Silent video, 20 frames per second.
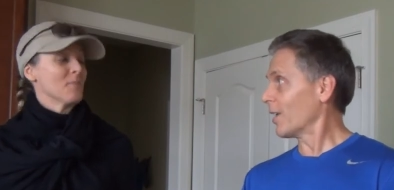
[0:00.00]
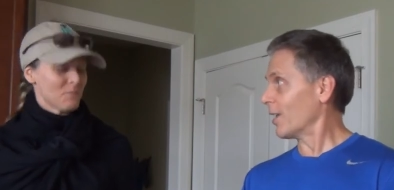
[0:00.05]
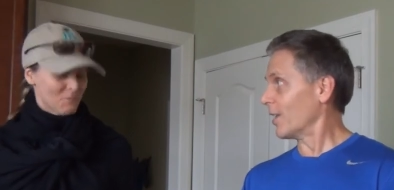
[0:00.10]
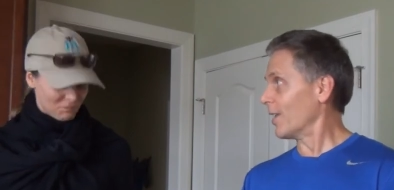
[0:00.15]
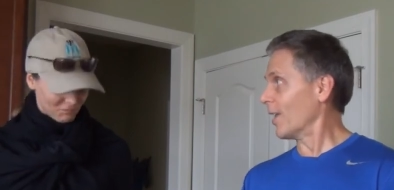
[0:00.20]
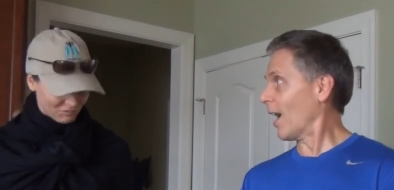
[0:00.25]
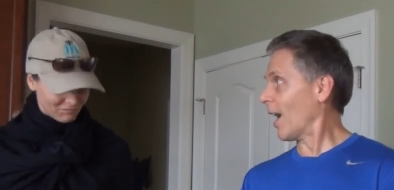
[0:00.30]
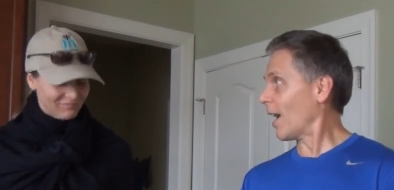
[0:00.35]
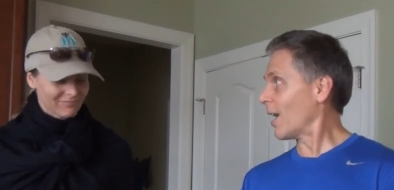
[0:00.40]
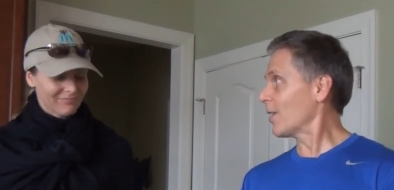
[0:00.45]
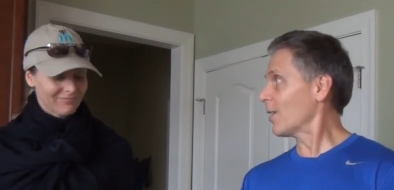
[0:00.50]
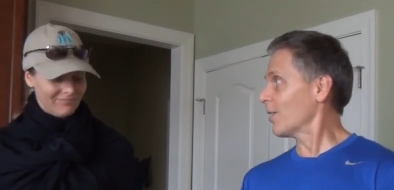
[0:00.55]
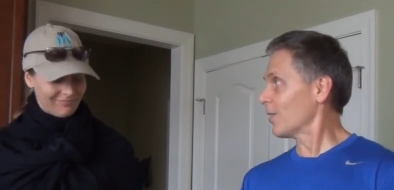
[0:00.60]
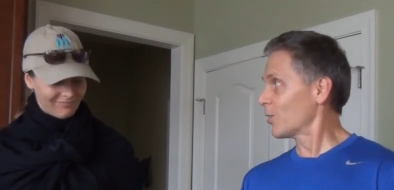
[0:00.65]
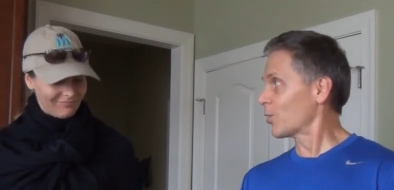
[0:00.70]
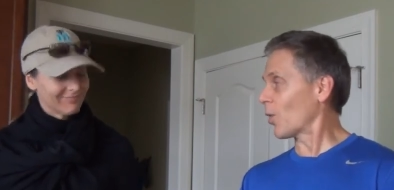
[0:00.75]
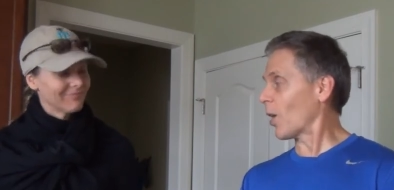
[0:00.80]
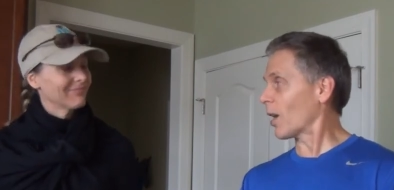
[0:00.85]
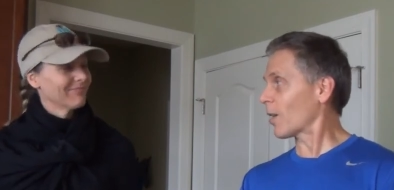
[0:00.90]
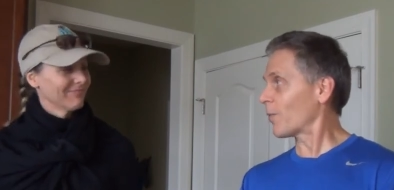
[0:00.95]

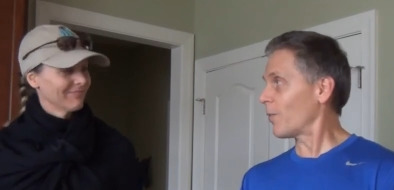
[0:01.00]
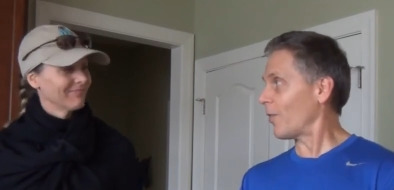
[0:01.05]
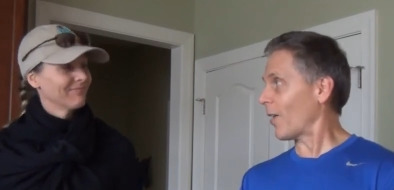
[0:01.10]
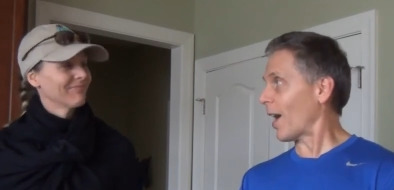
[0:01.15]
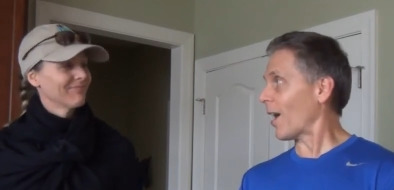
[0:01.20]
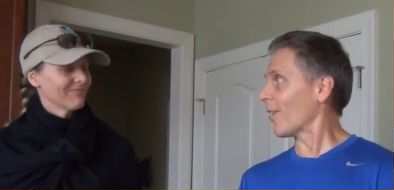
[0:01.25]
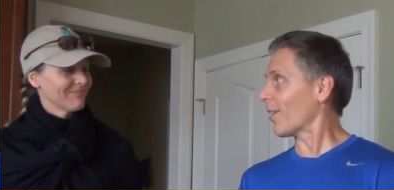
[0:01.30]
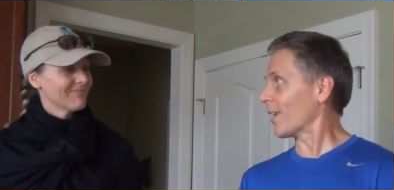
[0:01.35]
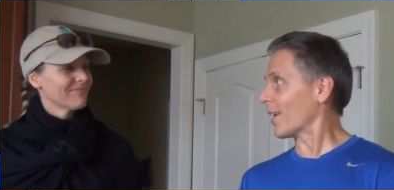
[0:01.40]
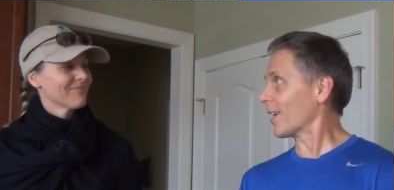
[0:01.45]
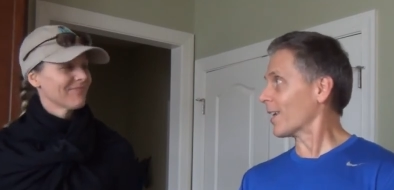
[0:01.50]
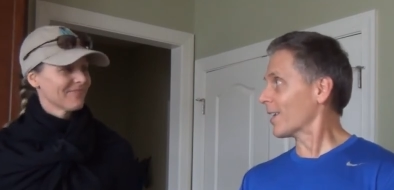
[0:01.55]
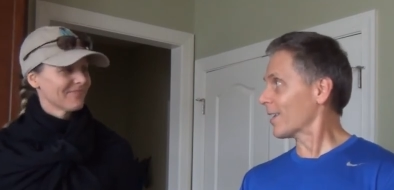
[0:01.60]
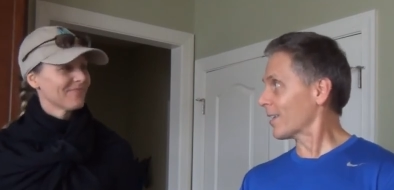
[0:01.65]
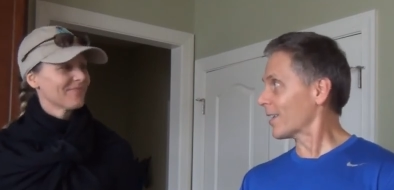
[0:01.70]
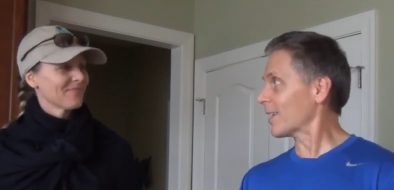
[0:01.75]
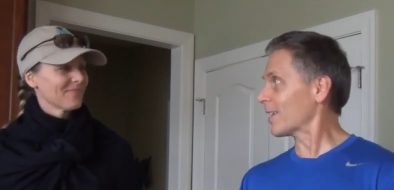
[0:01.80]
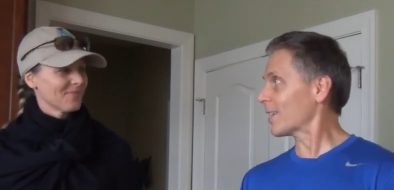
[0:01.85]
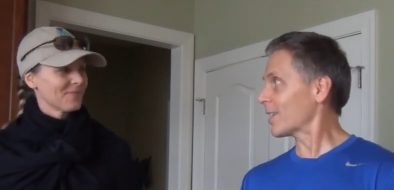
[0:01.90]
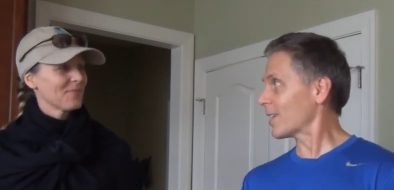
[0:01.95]
Speaker 1: non-drug failing
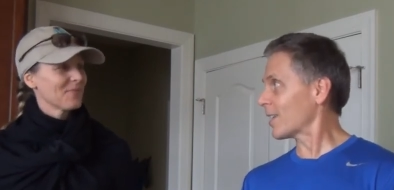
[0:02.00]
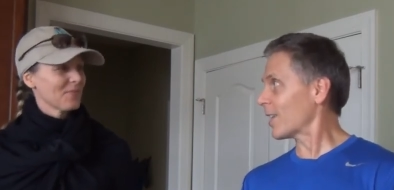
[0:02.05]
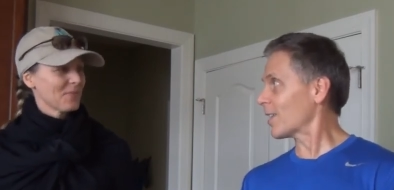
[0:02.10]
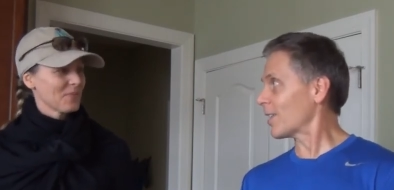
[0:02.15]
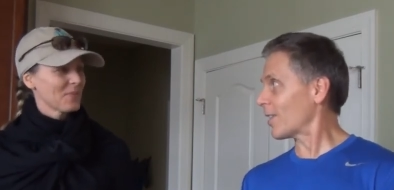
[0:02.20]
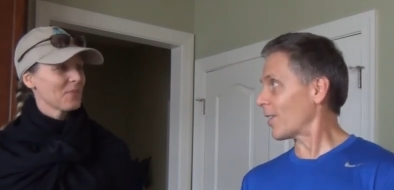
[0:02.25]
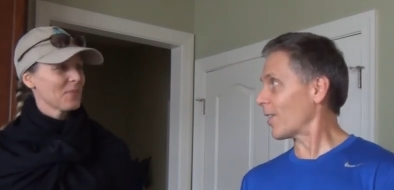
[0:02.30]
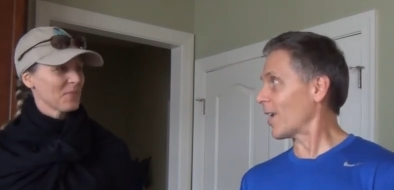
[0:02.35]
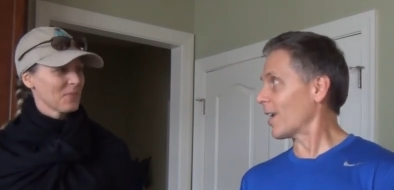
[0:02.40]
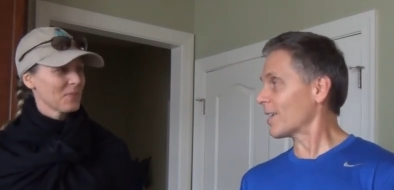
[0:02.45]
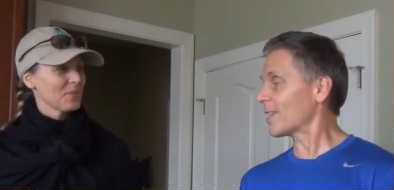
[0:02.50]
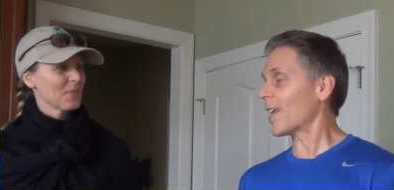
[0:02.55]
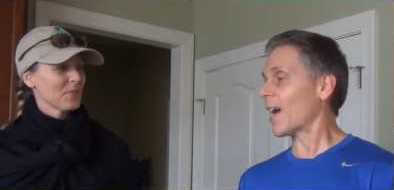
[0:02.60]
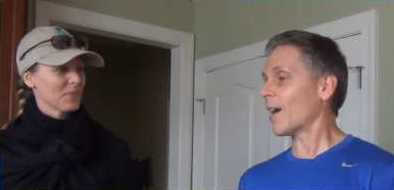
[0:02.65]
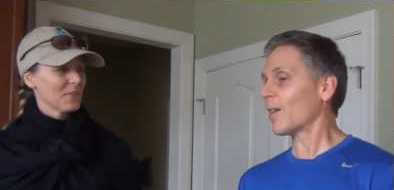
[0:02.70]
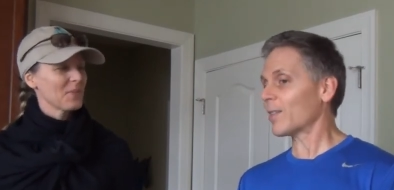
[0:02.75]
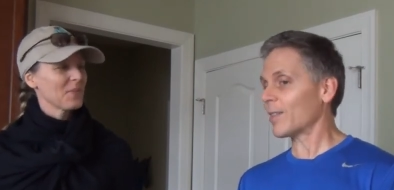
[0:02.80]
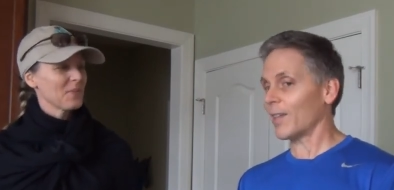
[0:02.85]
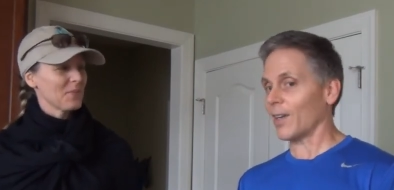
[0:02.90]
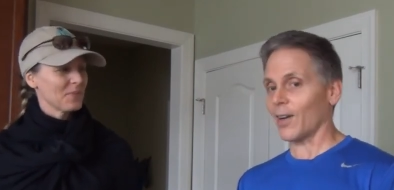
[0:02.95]
things
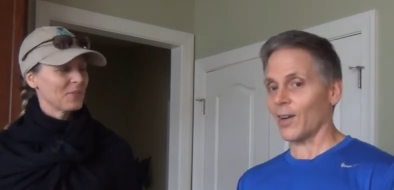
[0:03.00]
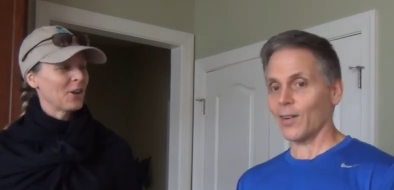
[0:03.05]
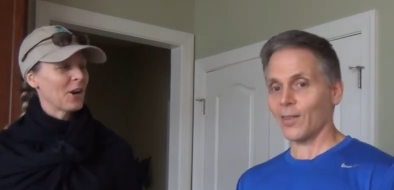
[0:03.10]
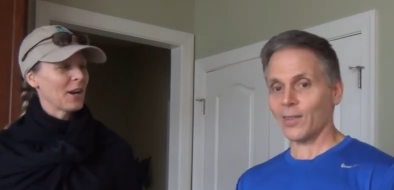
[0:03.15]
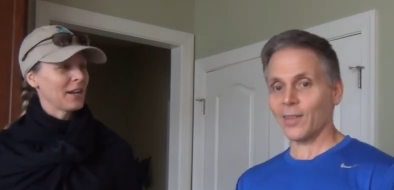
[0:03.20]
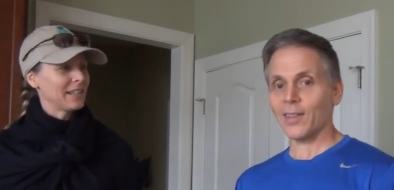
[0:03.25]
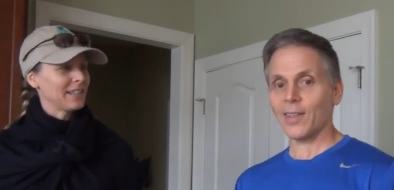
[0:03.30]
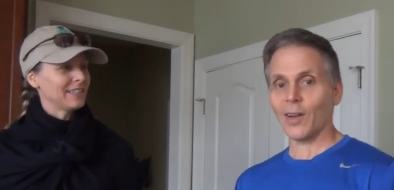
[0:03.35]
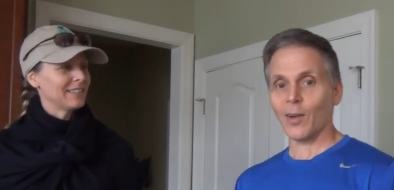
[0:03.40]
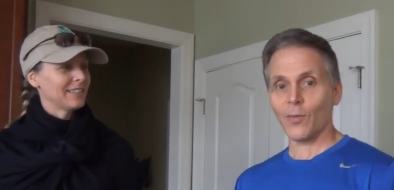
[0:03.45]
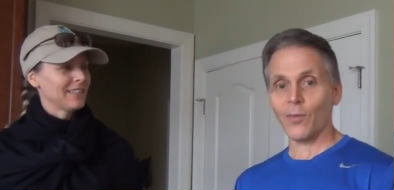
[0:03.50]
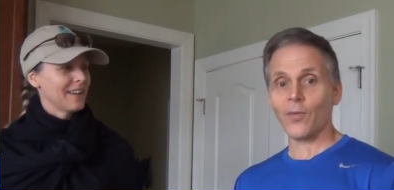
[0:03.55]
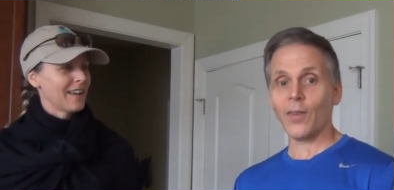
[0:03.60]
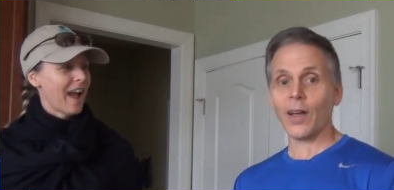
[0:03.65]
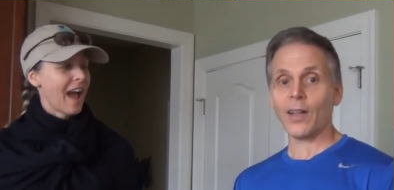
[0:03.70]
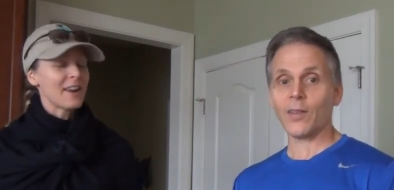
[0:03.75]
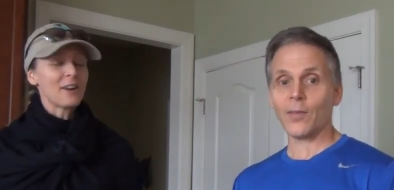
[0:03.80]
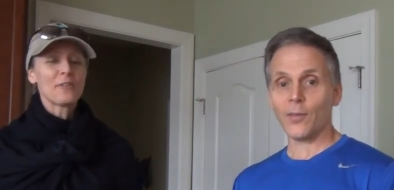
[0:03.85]
out there. Right. You know, I